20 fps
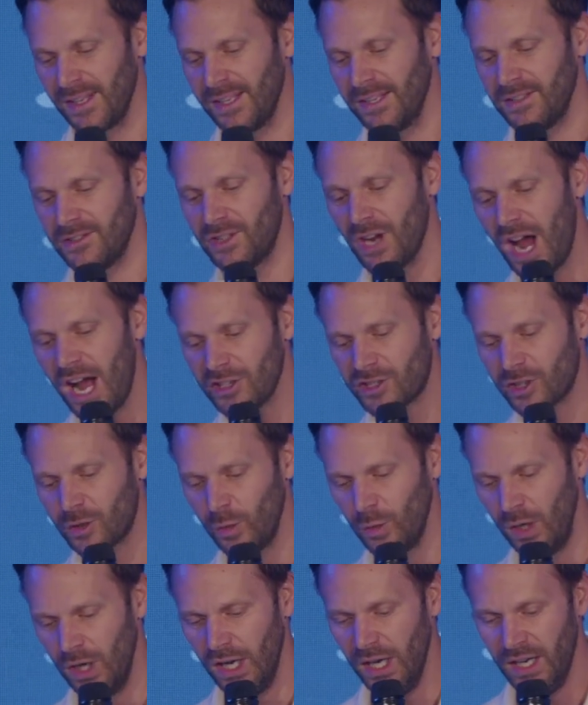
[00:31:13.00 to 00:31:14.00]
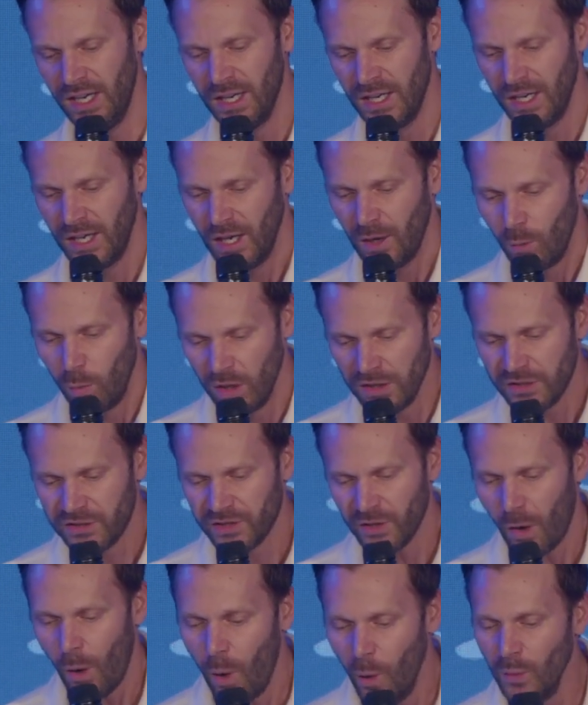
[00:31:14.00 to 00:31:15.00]
Joshua was
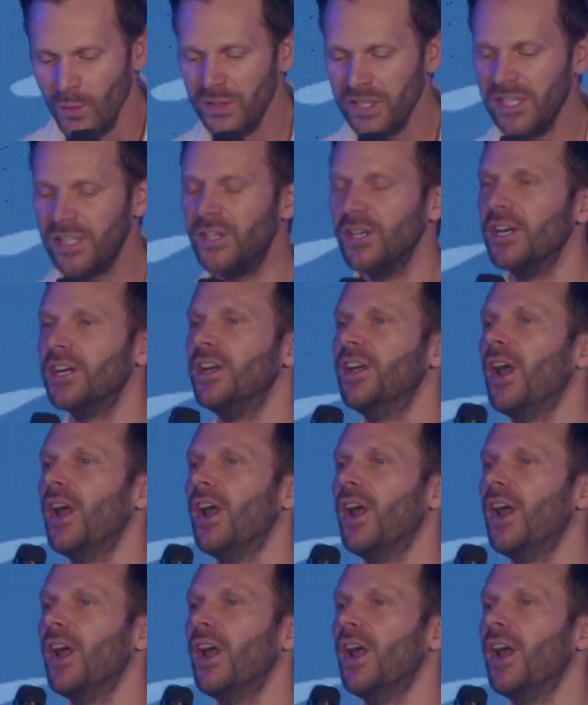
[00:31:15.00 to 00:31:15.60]
only good